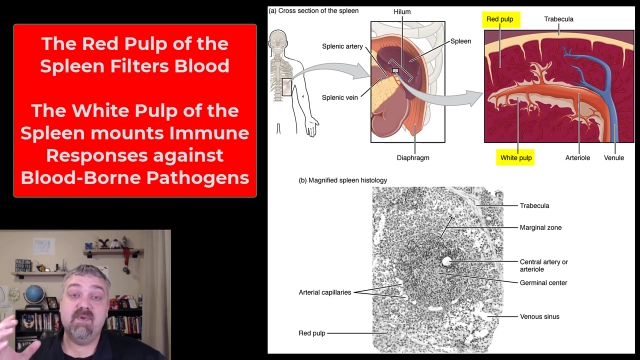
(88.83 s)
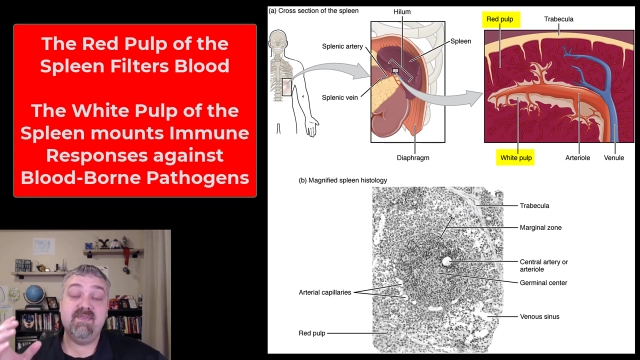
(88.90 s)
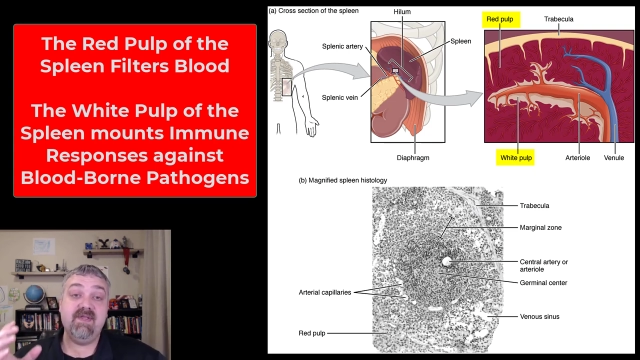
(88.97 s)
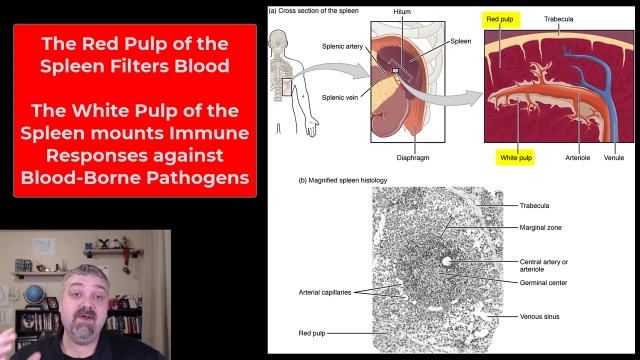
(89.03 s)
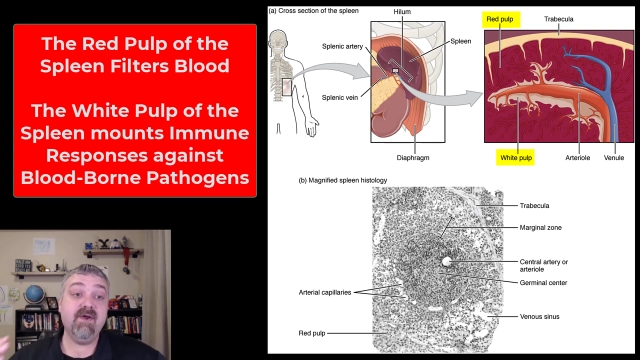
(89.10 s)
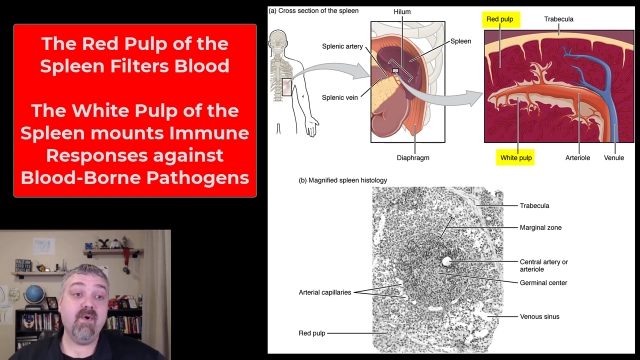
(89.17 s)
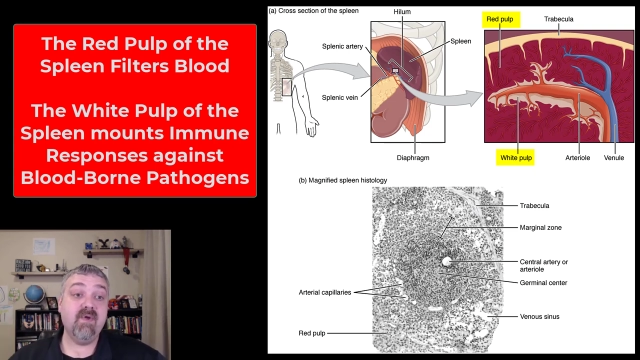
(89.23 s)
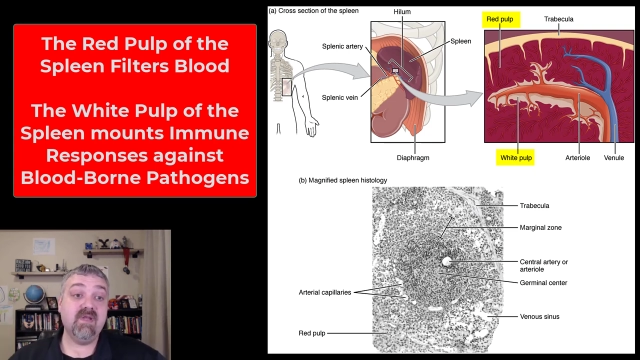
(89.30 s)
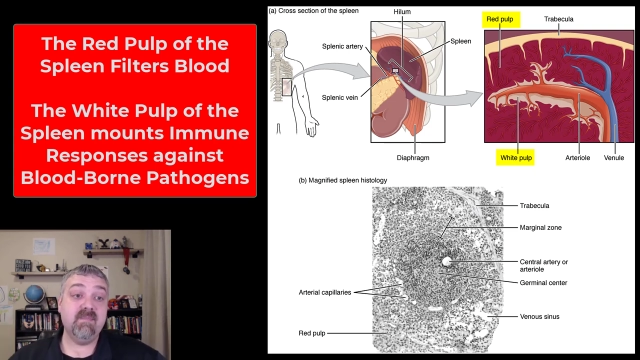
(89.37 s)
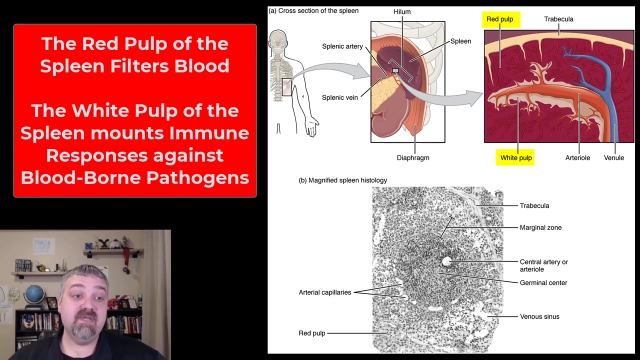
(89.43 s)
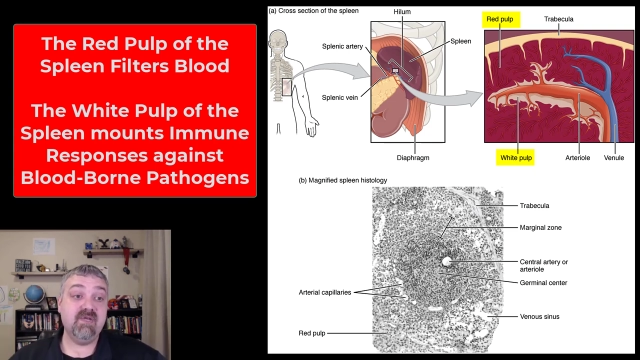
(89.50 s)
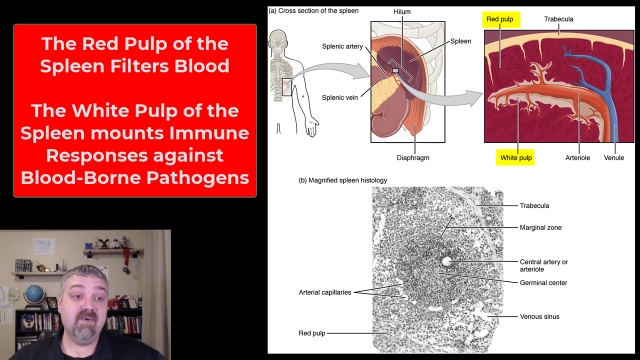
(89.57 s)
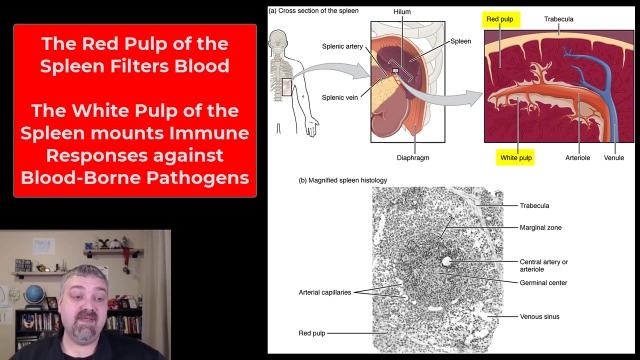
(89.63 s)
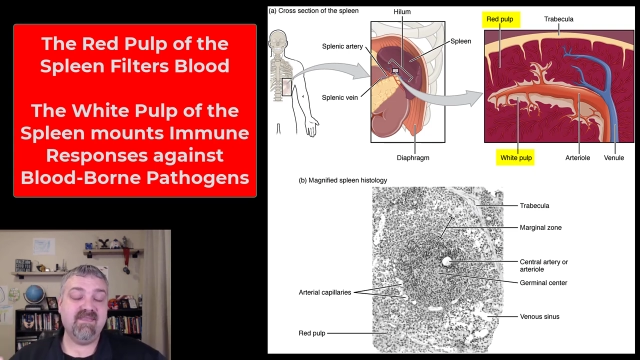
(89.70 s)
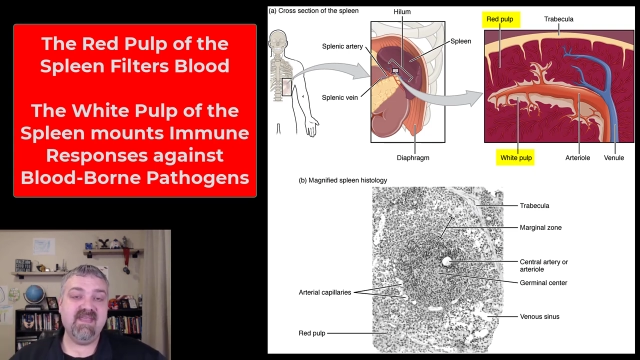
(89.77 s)
So, what they're going to
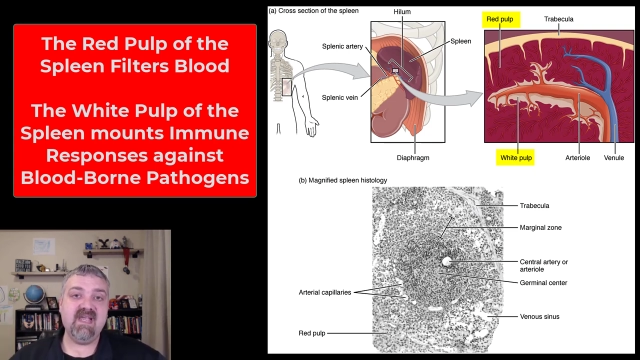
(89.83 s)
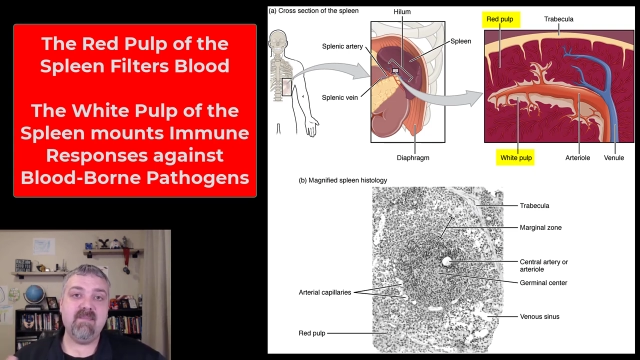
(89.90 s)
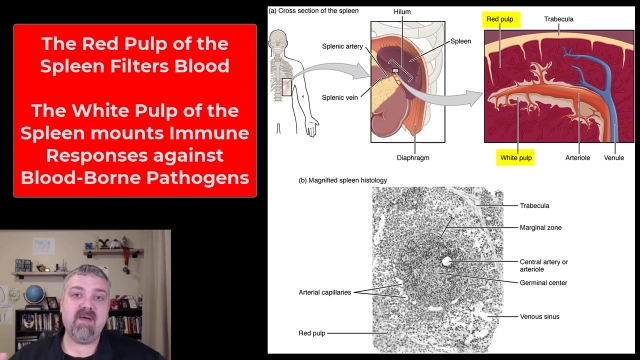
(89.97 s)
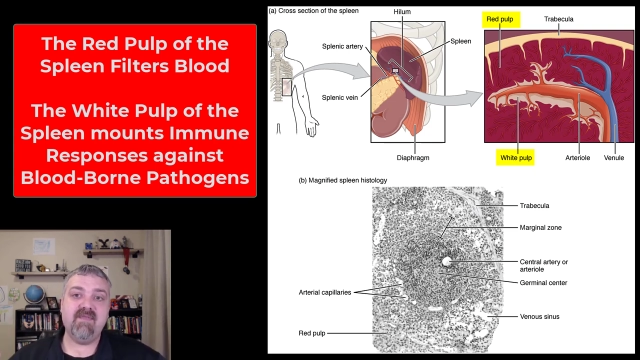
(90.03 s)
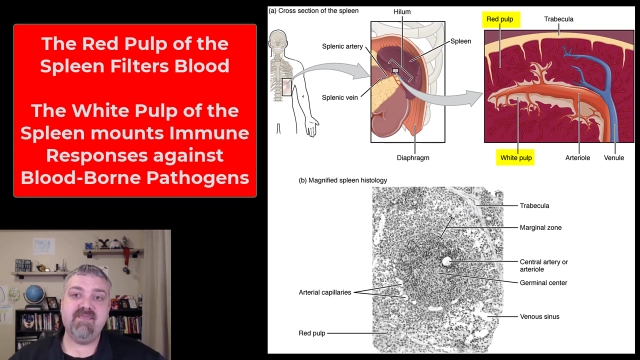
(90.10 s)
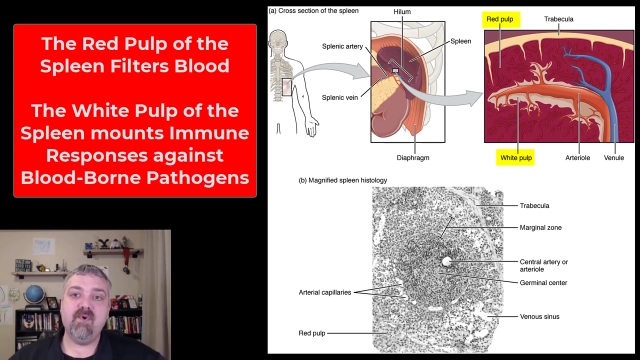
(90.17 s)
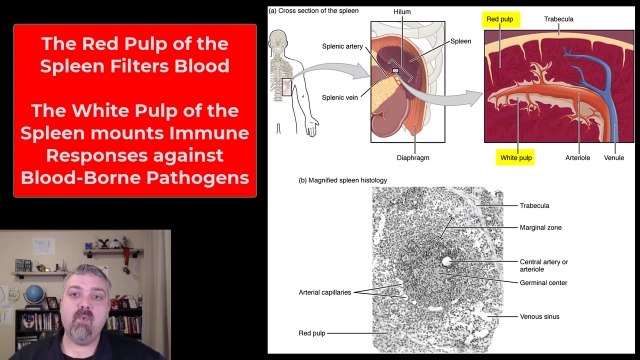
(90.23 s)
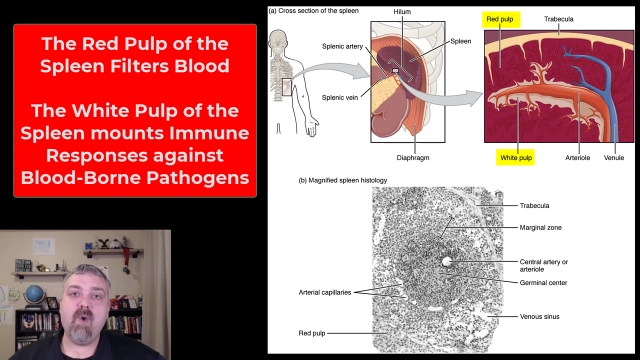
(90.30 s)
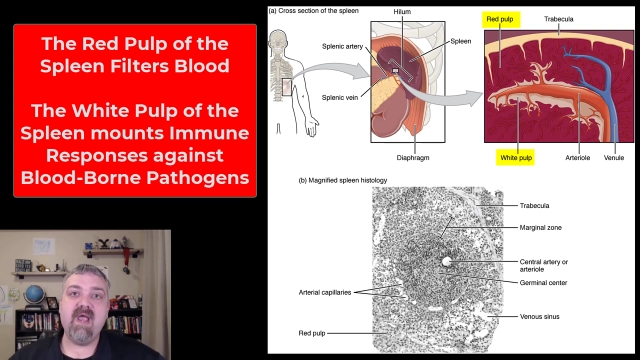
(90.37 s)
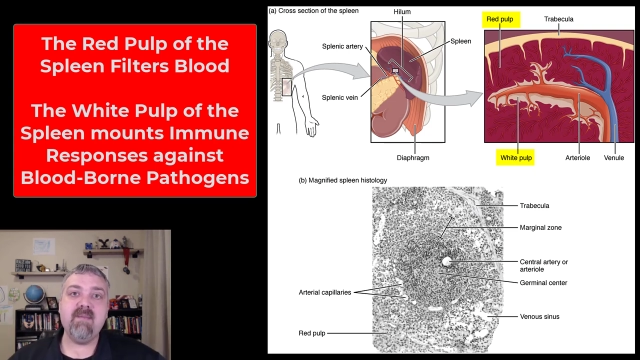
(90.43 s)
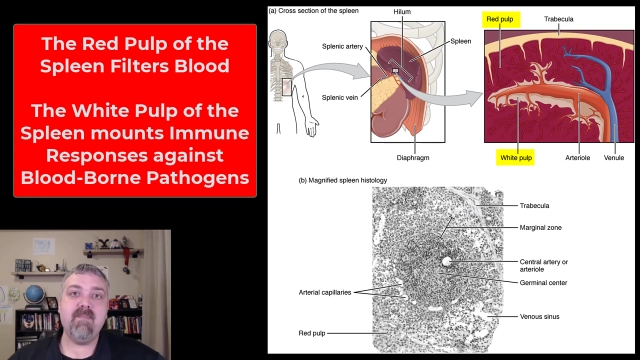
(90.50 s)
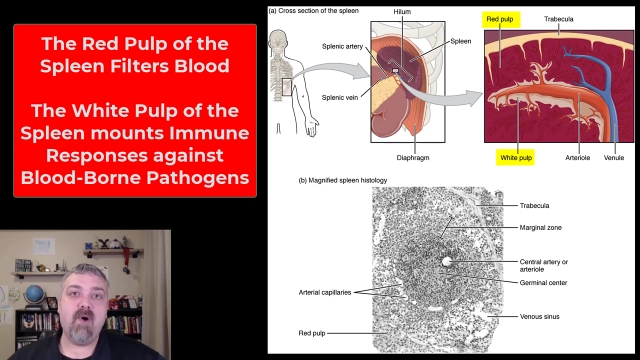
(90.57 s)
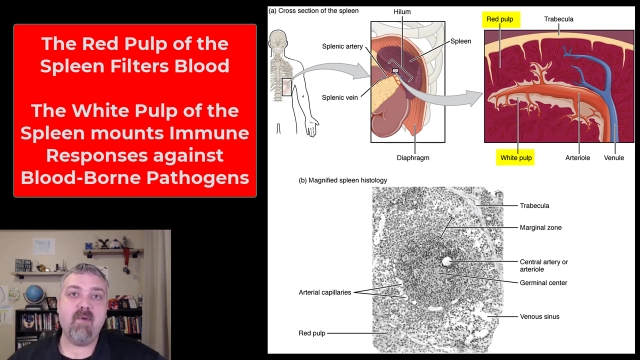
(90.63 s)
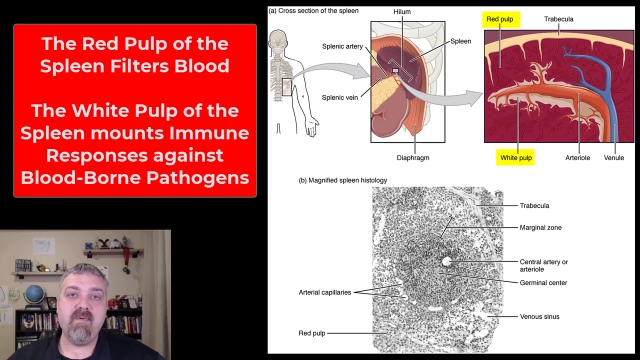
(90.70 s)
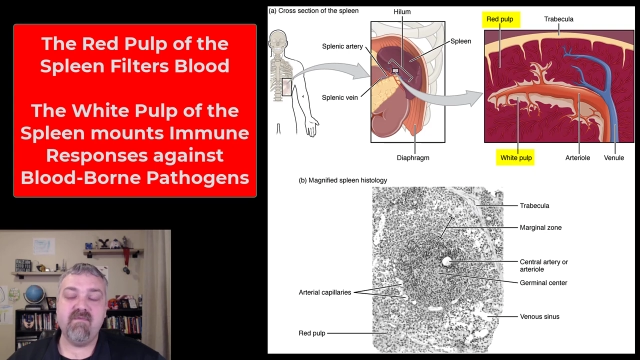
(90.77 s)
be doing, think about the
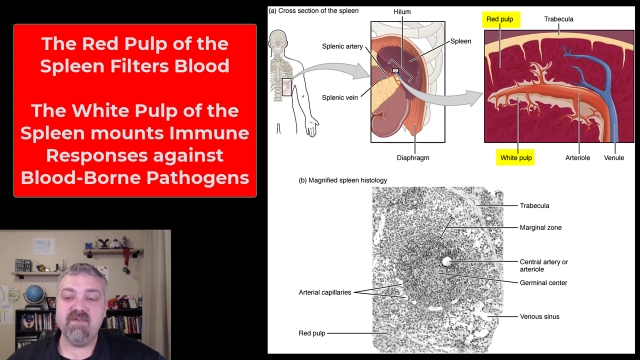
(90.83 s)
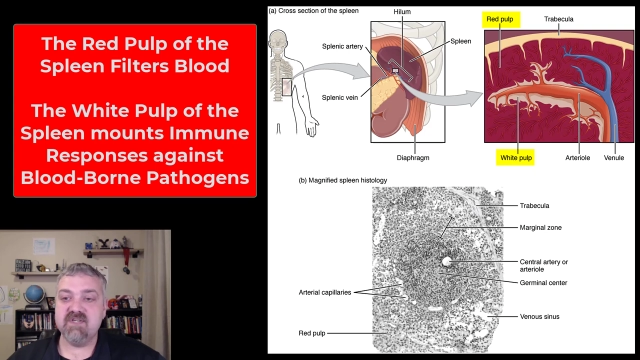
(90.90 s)
white pulp